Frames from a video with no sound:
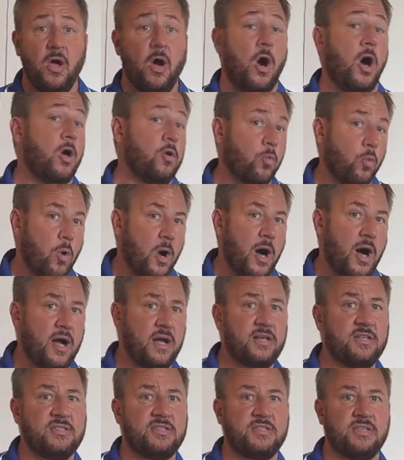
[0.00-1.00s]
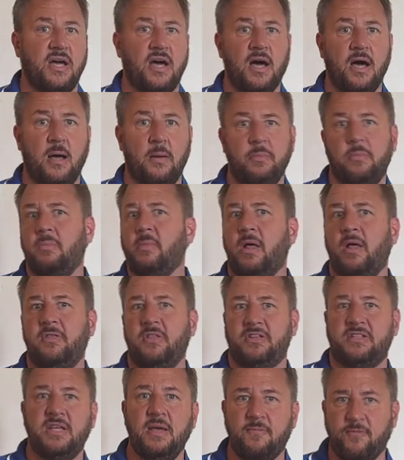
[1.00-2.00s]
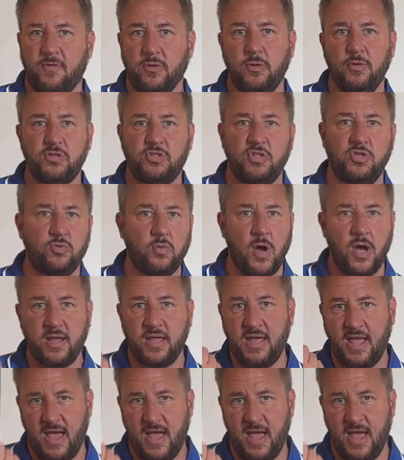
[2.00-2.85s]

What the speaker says: On walks, the tip for loose leash walking,